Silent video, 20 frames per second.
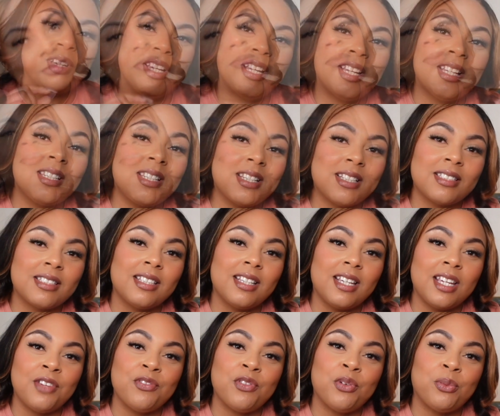It doesn't
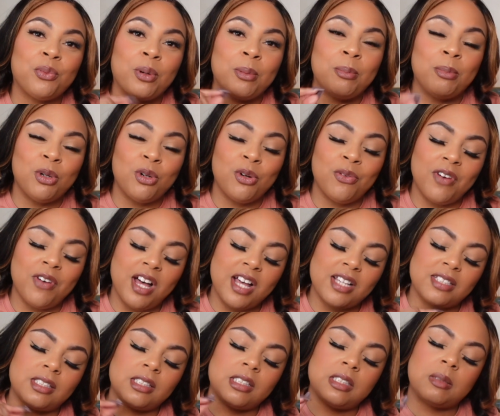even remove
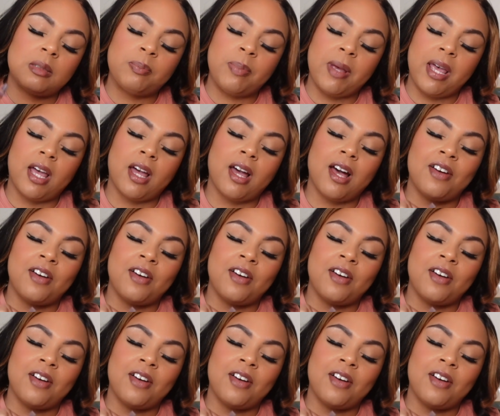a speck